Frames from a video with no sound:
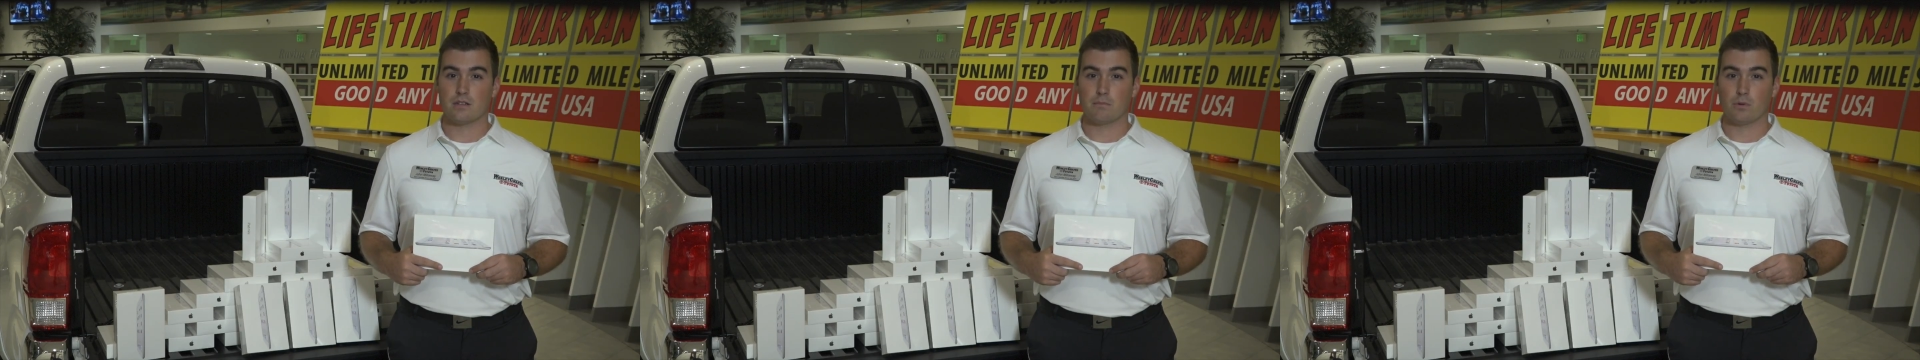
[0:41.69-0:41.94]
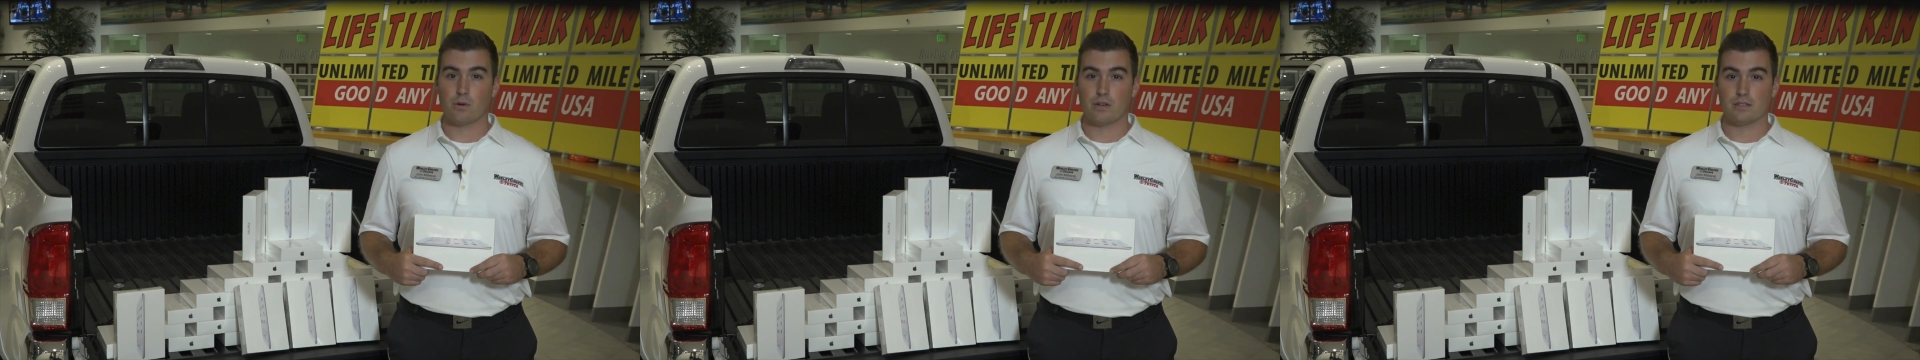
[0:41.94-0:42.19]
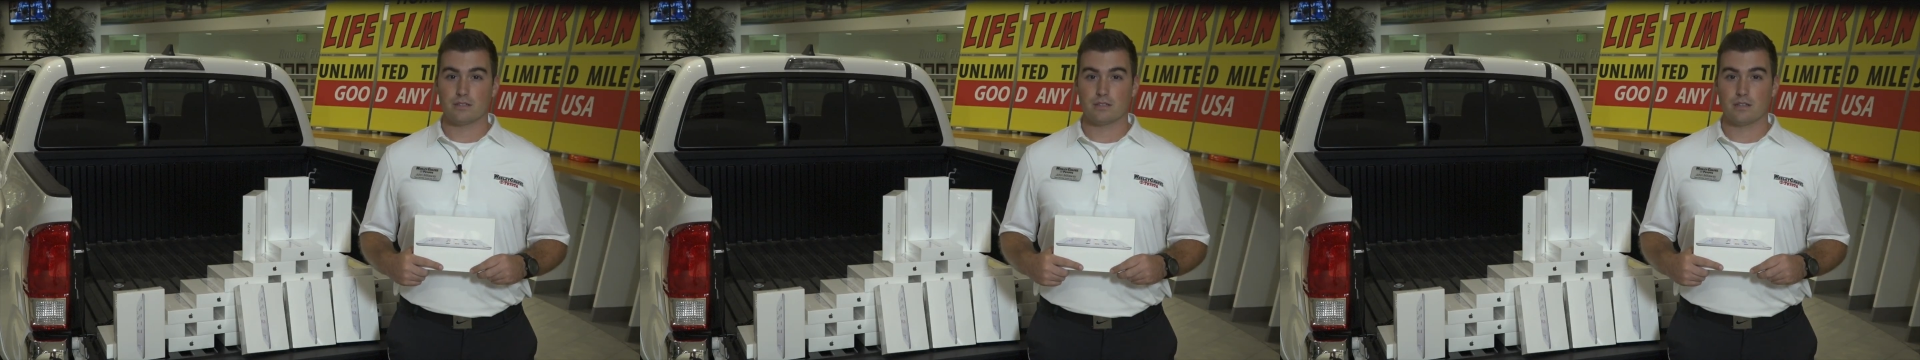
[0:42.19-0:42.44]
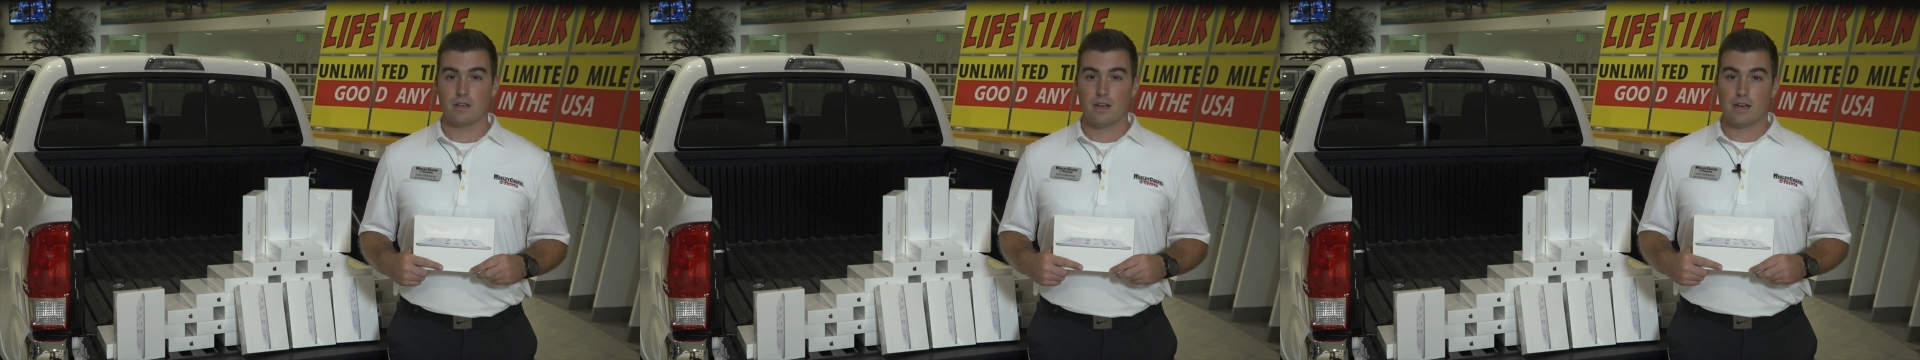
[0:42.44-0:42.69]

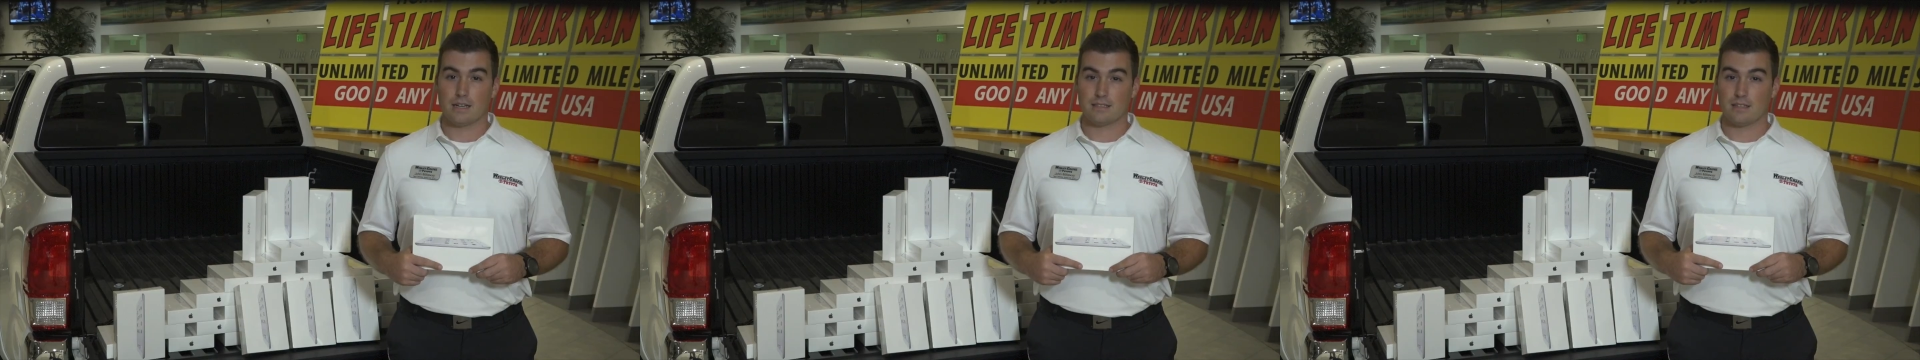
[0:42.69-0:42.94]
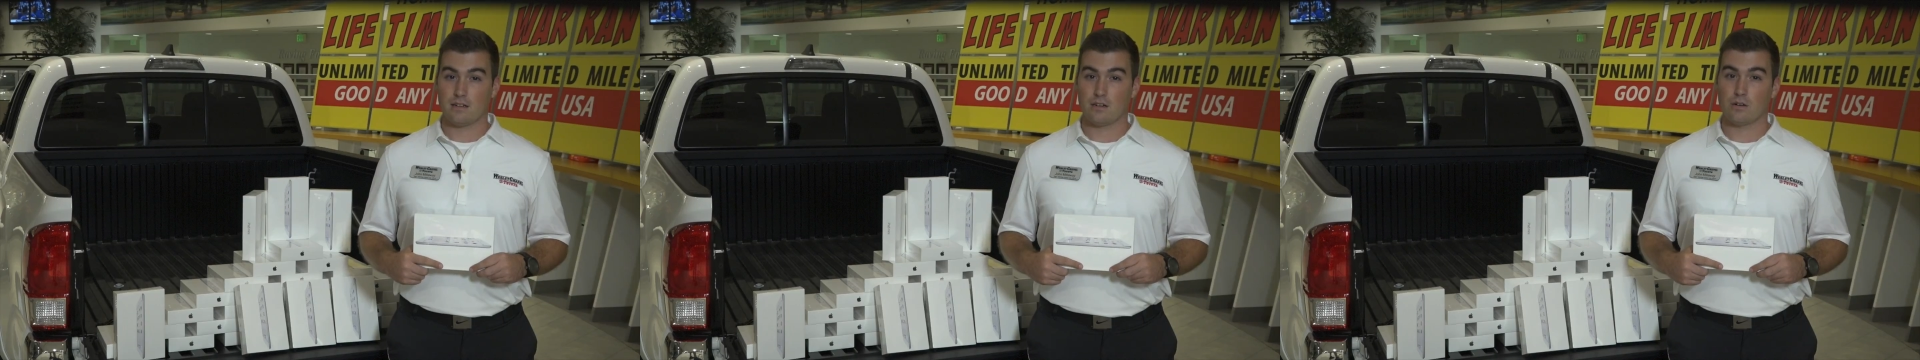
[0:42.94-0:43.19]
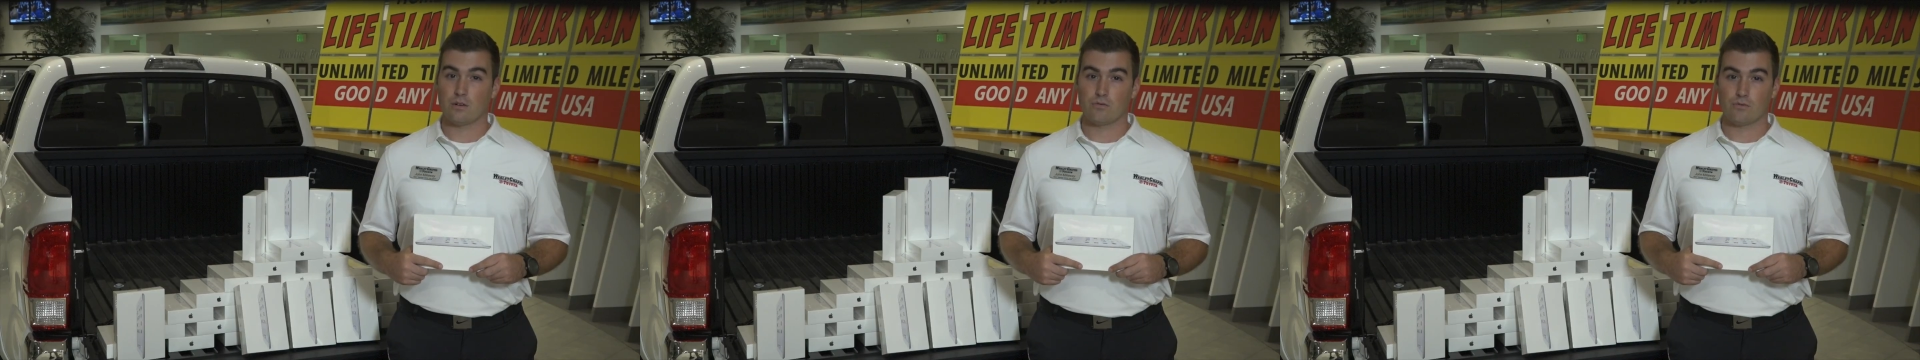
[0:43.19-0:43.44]
employees, etc.